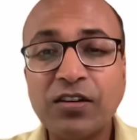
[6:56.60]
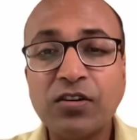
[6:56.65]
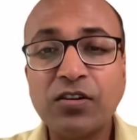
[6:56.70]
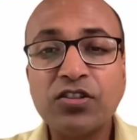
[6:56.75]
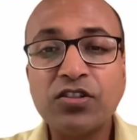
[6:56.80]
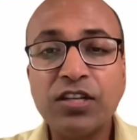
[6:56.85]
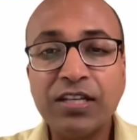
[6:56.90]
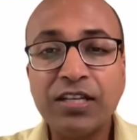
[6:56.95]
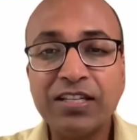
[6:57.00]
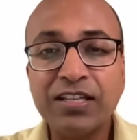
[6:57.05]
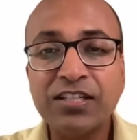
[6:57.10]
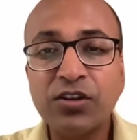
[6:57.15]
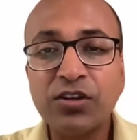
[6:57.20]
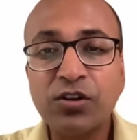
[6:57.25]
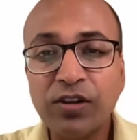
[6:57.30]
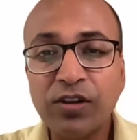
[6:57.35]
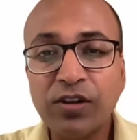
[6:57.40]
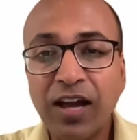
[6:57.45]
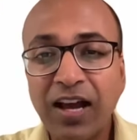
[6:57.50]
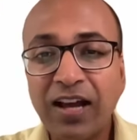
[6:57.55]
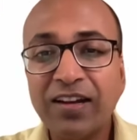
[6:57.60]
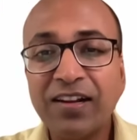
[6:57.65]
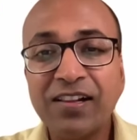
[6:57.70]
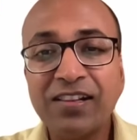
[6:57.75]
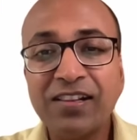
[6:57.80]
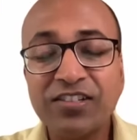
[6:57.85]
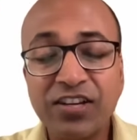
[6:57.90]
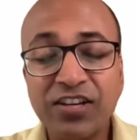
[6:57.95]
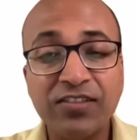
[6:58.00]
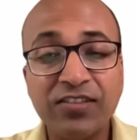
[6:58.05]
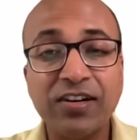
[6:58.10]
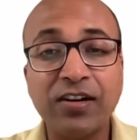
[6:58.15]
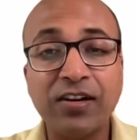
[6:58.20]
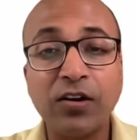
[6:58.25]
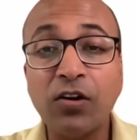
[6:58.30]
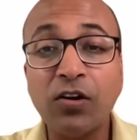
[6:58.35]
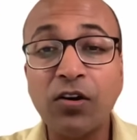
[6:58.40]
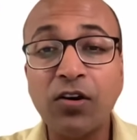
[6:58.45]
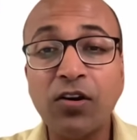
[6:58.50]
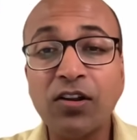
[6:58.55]
She could handle Chandra
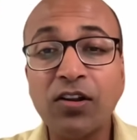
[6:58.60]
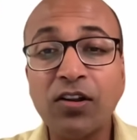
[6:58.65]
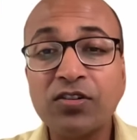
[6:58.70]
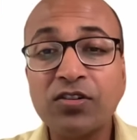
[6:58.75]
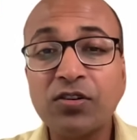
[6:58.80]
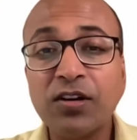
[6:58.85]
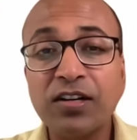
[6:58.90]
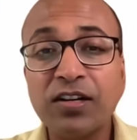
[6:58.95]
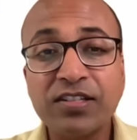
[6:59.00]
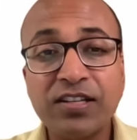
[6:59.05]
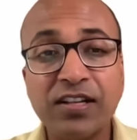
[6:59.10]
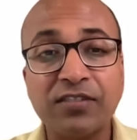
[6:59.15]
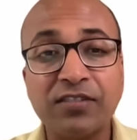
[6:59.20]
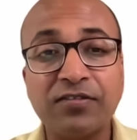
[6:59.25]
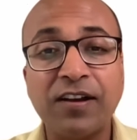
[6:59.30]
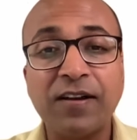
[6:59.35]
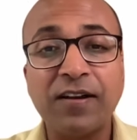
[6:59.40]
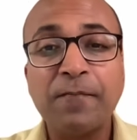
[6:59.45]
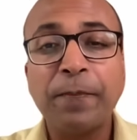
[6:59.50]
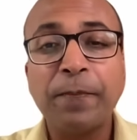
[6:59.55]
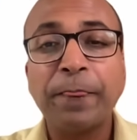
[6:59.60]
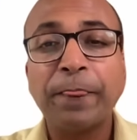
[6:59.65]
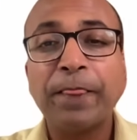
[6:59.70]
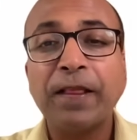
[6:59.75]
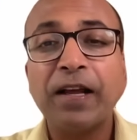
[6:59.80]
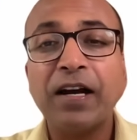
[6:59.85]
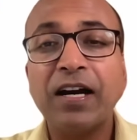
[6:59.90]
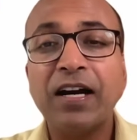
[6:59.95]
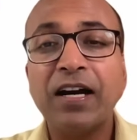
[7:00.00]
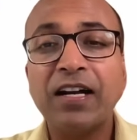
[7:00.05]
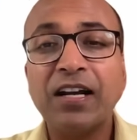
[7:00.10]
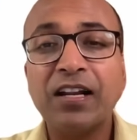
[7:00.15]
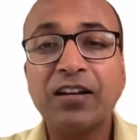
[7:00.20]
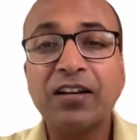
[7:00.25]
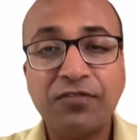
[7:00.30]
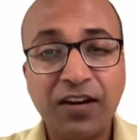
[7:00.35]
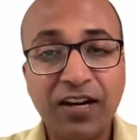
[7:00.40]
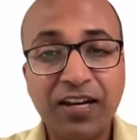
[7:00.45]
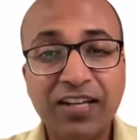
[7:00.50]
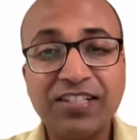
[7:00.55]
all to herself,
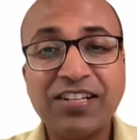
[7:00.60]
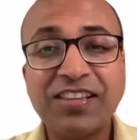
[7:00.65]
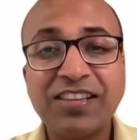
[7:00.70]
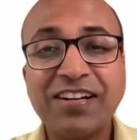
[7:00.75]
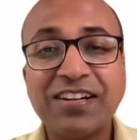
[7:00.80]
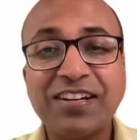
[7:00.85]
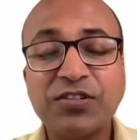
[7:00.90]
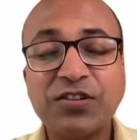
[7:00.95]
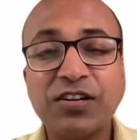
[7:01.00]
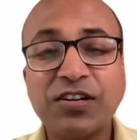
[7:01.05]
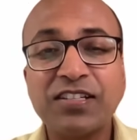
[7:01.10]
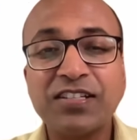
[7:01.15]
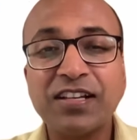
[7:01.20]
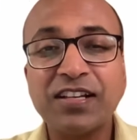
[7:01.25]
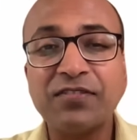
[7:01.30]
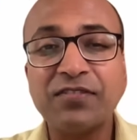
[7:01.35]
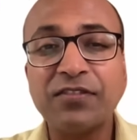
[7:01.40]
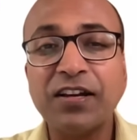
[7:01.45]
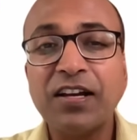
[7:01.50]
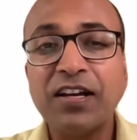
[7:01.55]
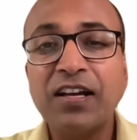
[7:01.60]
confine Chandra to herself.